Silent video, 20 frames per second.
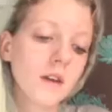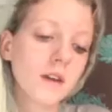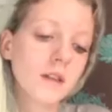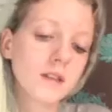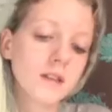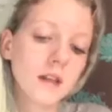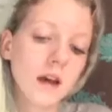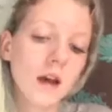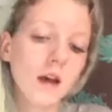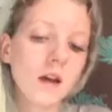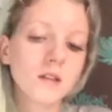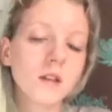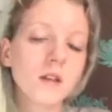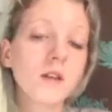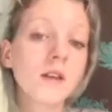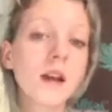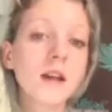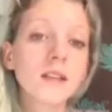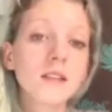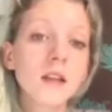that's that. So
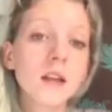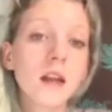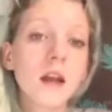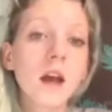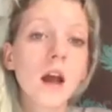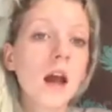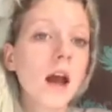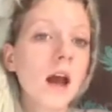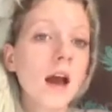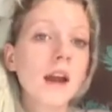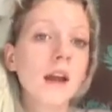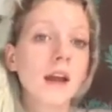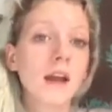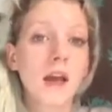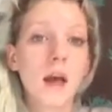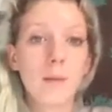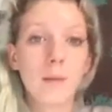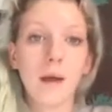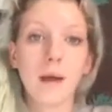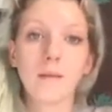yesterday I had a
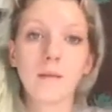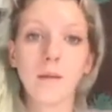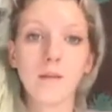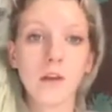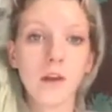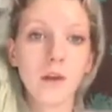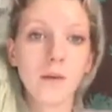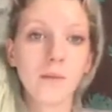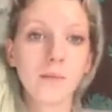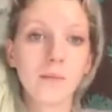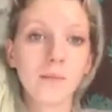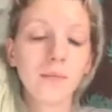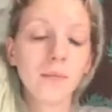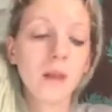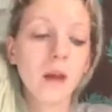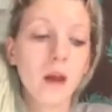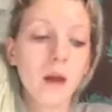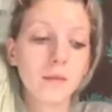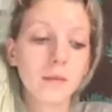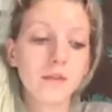care plan review.
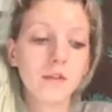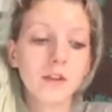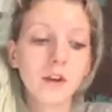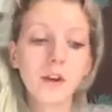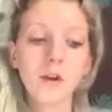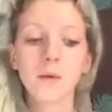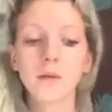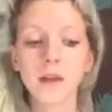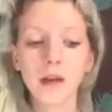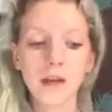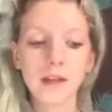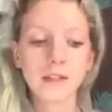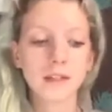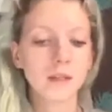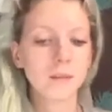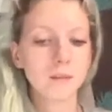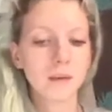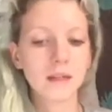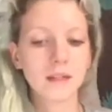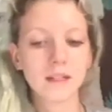If you don't know what that is,
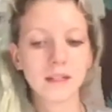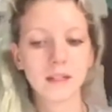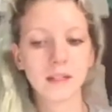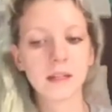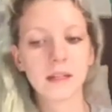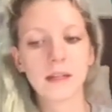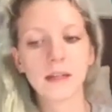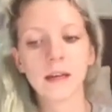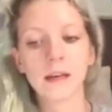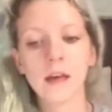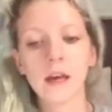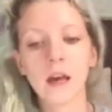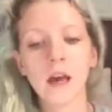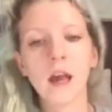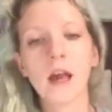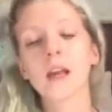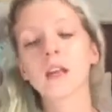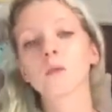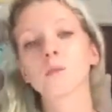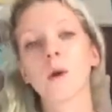it basically
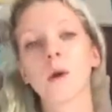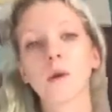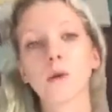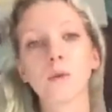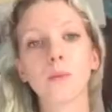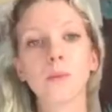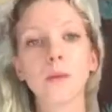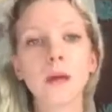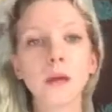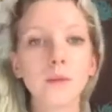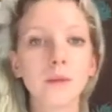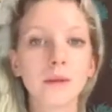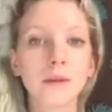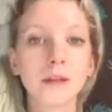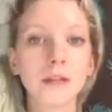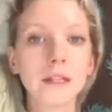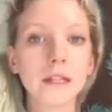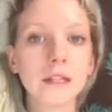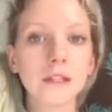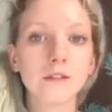is where you meet
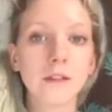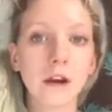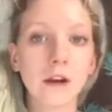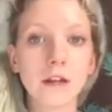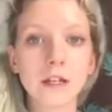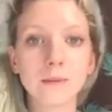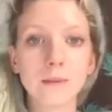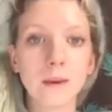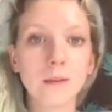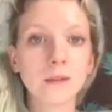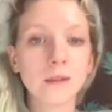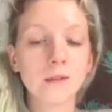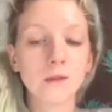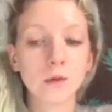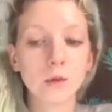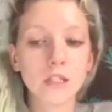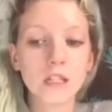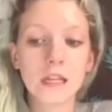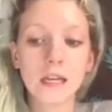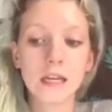with various members of
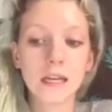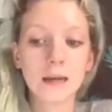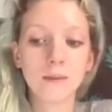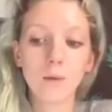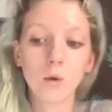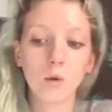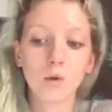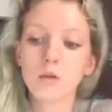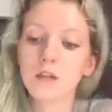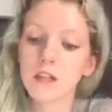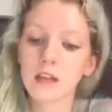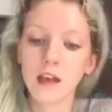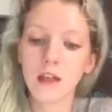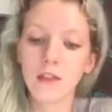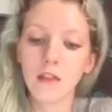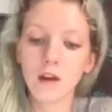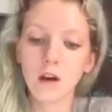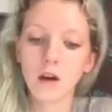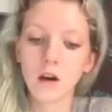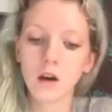your team all
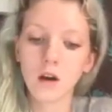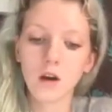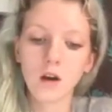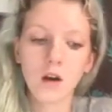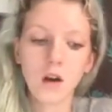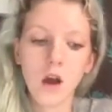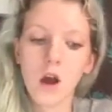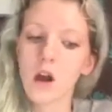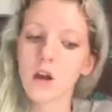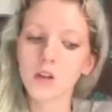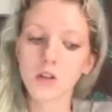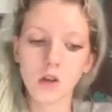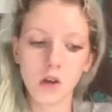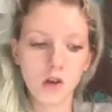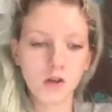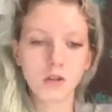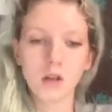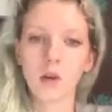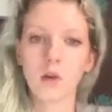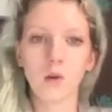together.
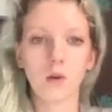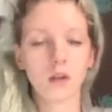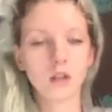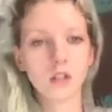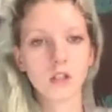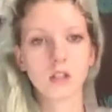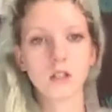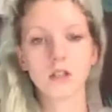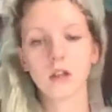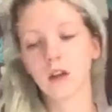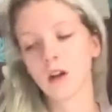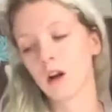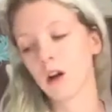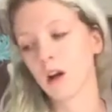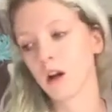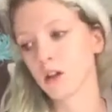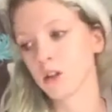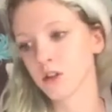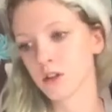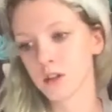So psychologist,
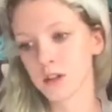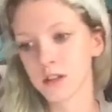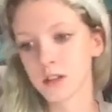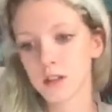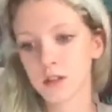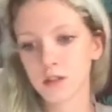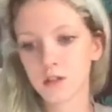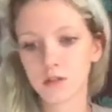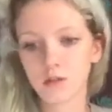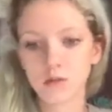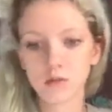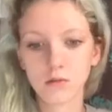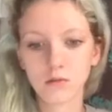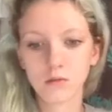psychiatrist,